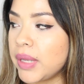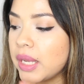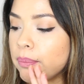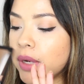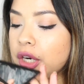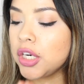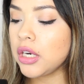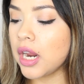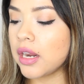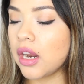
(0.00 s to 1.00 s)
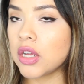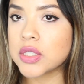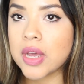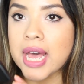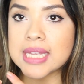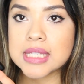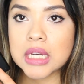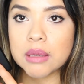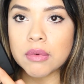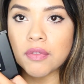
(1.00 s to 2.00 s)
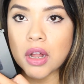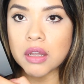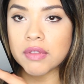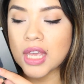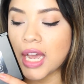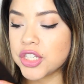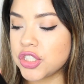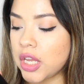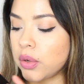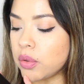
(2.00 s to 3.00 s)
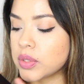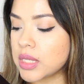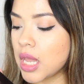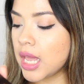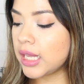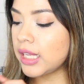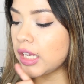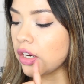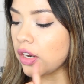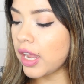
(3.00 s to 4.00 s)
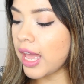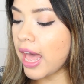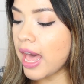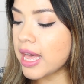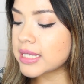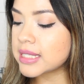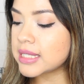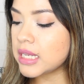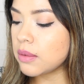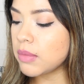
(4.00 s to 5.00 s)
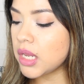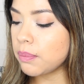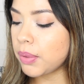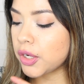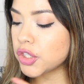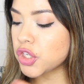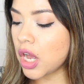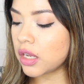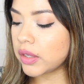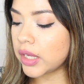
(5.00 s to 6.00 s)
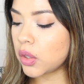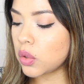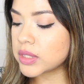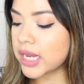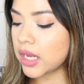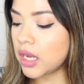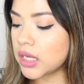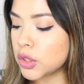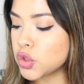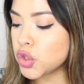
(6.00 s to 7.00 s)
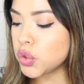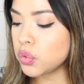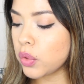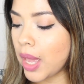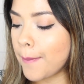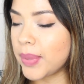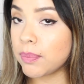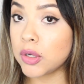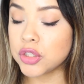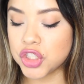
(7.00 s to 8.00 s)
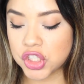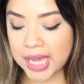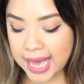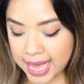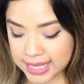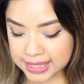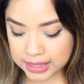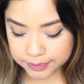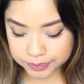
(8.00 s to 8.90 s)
a big mirror. And it also has the name of all of the eyeshadows. Here it has cinnamon, butter chocolate, gold eye honey 2, and bebo jazz.